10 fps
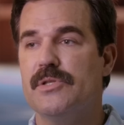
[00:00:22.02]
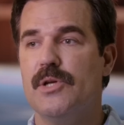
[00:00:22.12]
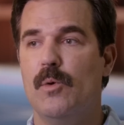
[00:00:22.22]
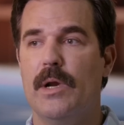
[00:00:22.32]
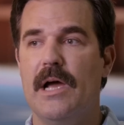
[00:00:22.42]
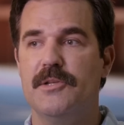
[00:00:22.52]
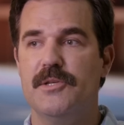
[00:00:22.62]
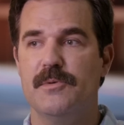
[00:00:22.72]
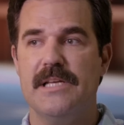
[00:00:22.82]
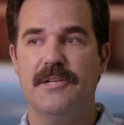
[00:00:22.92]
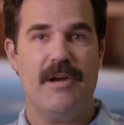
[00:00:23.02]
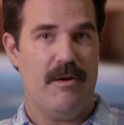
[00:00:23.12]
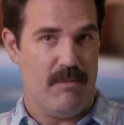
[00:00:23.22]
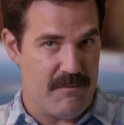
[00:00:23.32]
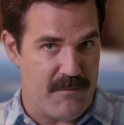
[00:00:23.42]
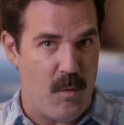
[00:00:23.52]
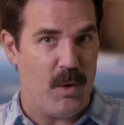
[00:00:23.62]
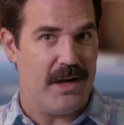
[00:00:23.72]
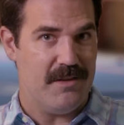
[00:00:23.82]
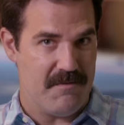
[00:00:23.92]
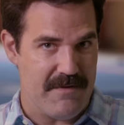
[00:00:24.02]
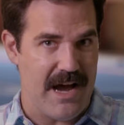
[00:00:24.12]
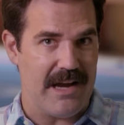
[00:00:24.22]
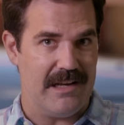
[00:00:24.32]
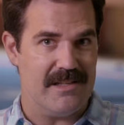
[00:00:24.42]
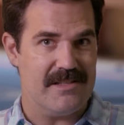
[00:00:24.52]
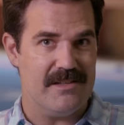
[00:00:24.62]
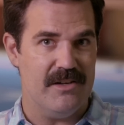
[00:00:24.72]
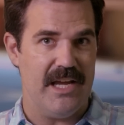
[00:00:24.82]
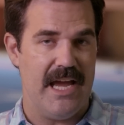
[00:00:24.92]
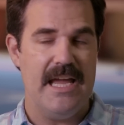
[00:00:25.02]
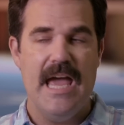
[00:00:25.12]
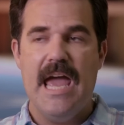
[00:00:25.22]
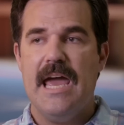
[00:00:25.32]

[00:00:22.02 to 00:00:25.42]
So what I'll do is I'll try to avoid the violence, okay?